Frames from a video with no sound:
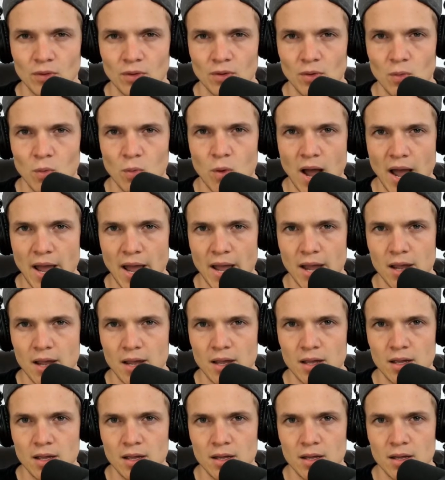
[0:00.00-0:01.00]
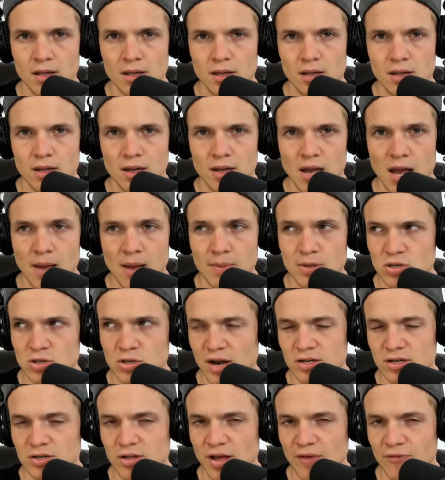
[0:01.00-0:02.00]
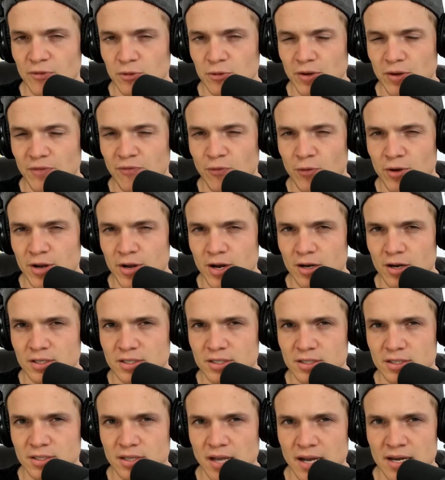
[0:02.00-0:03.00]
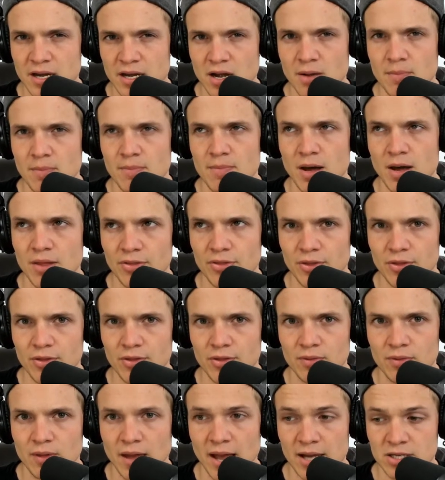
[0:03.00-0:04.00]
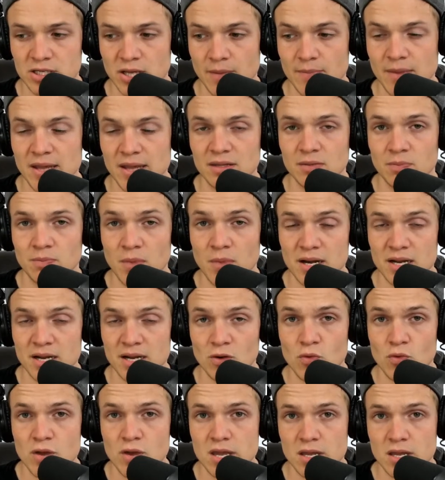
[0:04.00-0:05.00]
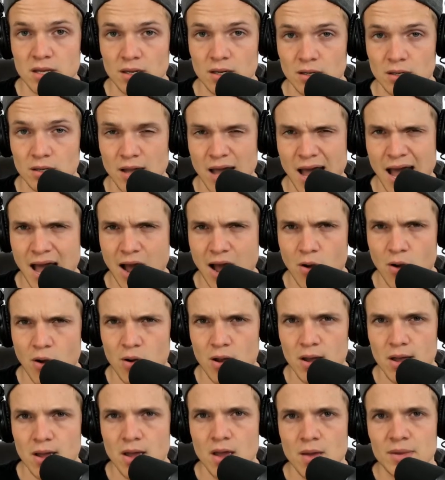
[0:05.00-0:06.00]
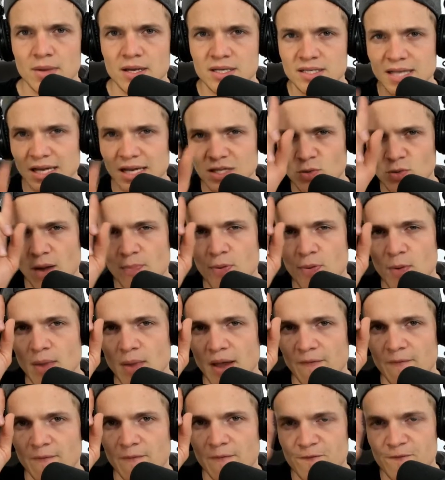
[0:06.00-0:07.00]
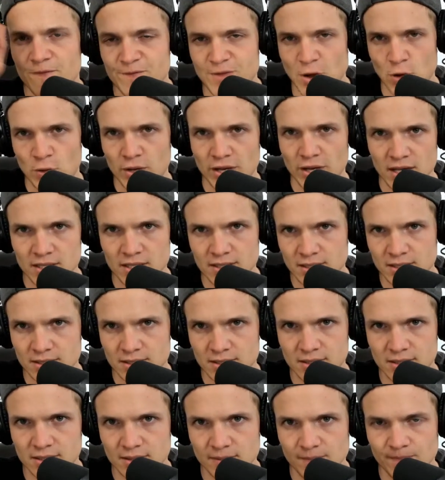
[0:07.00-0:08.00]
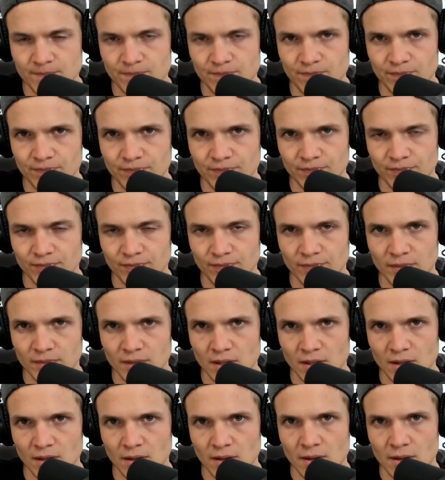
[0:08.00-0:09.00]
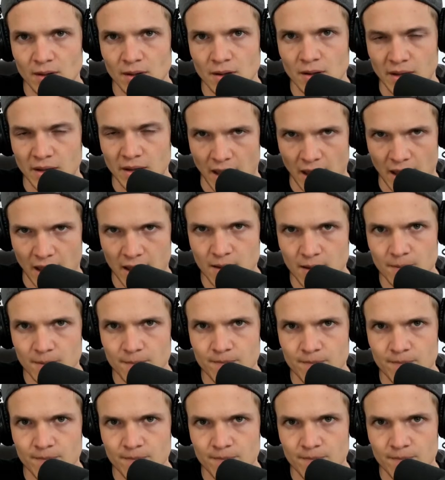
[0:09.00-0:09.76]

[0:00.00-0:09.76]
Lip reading: Why? I've been trying to do that for 3-4 years. I did it in a month. Actually, I made the money in a week. How? Because that's where I put my focus. Okay?